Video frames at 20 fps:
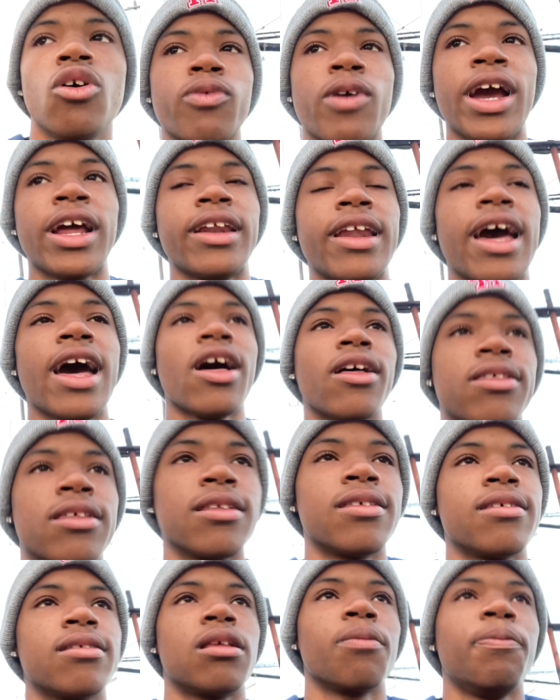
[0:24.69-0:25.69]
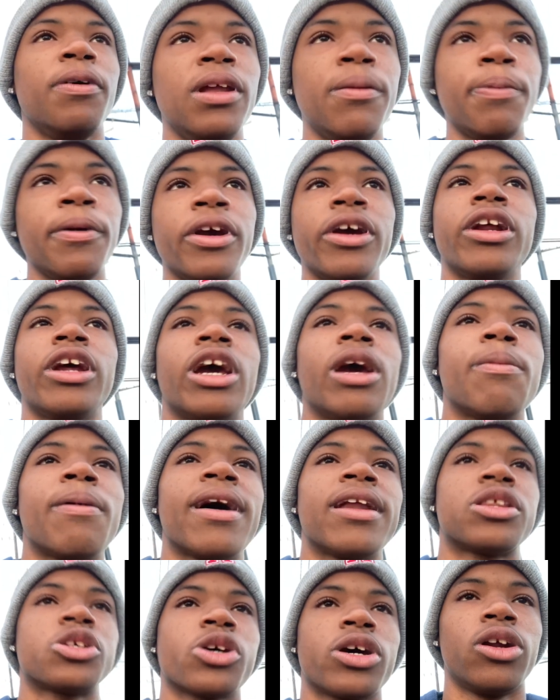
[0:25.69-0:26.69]
Right now, since it's the peak period,
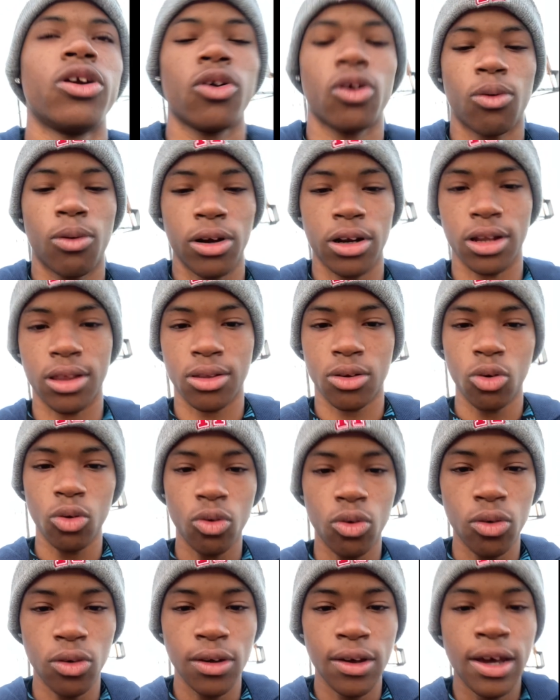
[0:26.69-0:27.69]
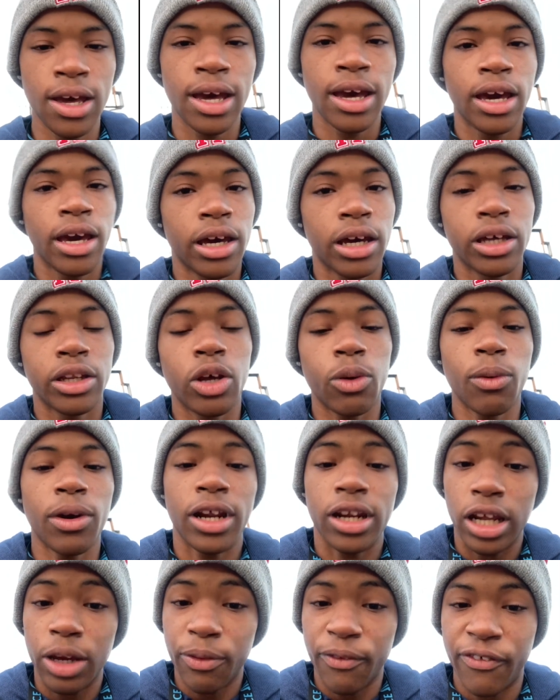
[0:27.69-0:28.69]
everybody's trying to go to work to school. They're
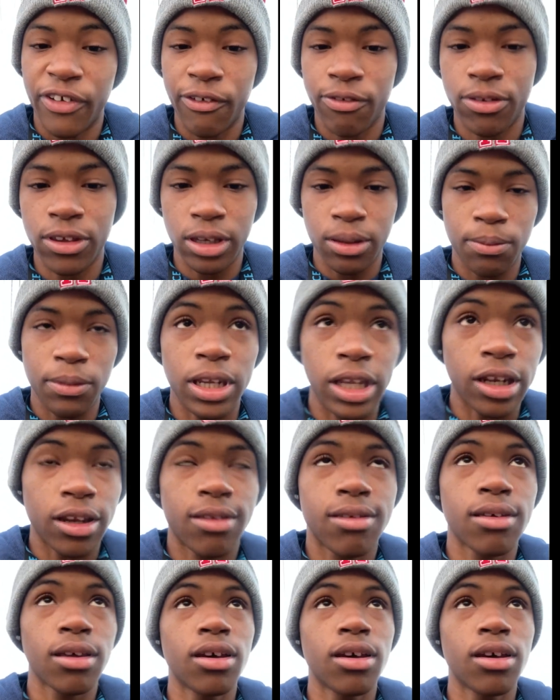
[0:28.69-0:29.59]
running every 15 minutes.